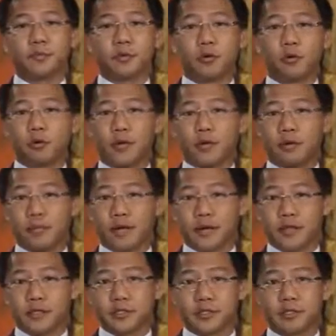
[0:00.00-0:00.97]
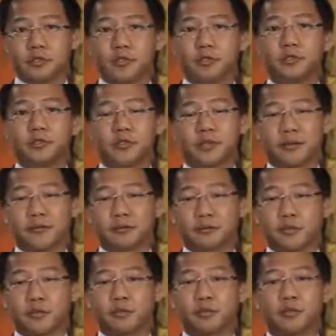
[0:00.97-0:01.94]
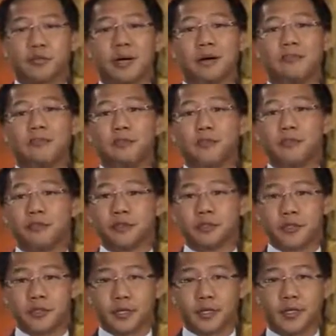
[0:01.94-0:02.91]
or recommended to use that form to avoid